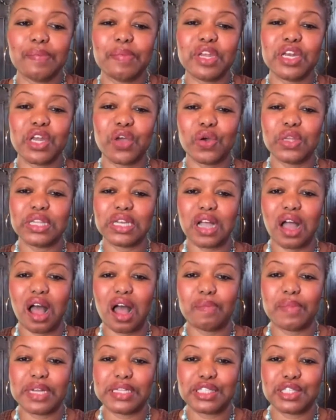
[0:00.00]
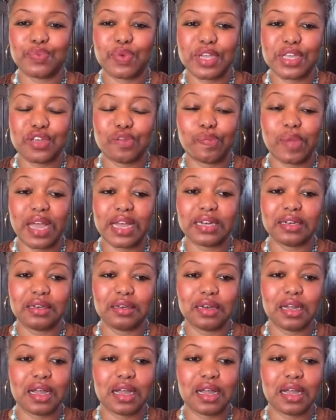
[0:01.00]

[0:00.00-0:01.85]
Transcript: me know in the comments what you meant.